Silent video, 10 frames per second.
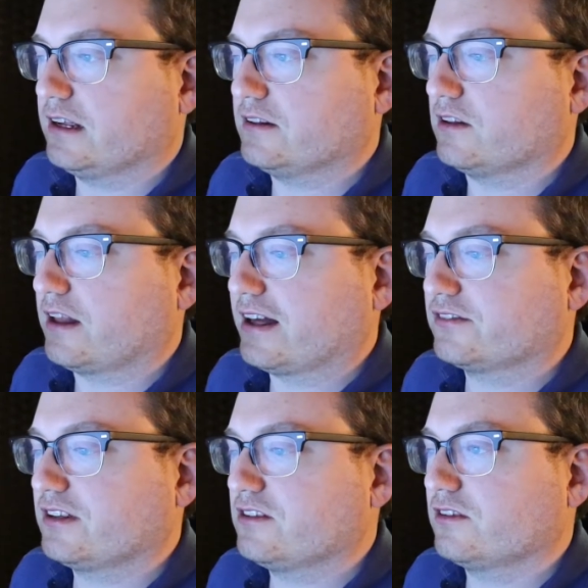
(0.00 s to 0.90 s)
in the
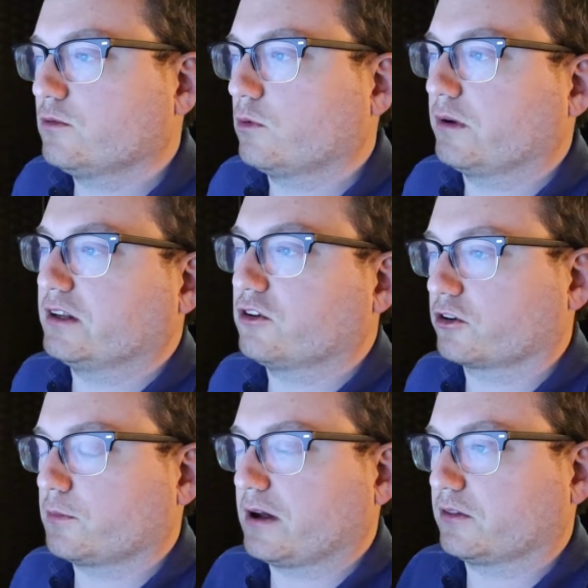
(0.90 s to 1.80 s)
last season when we
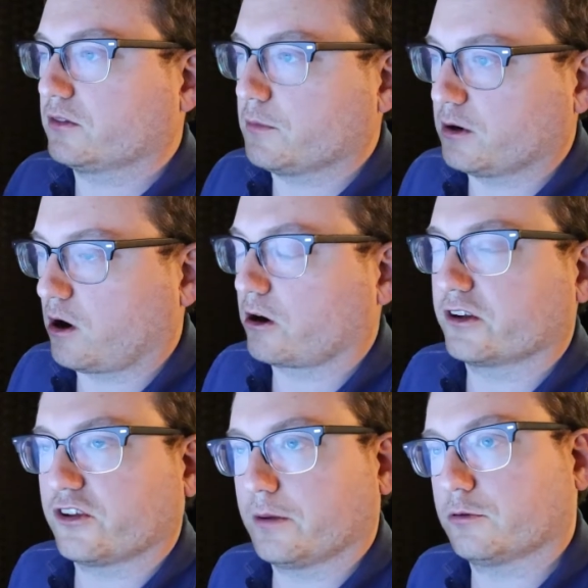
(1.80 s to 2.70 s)
talked about the book
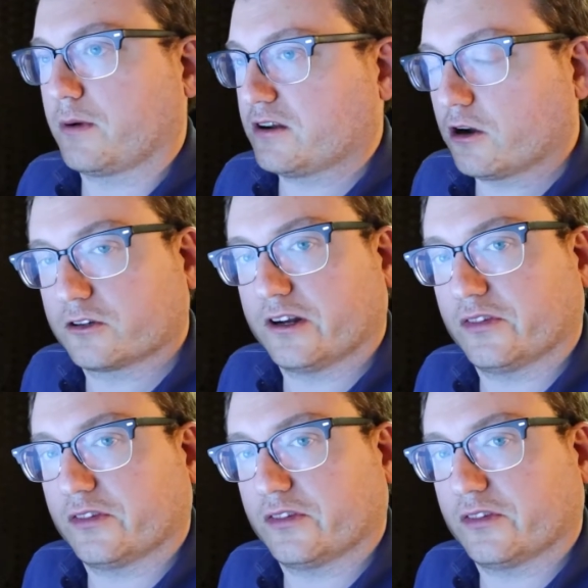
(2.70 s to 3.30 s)
Archetypes by Dr.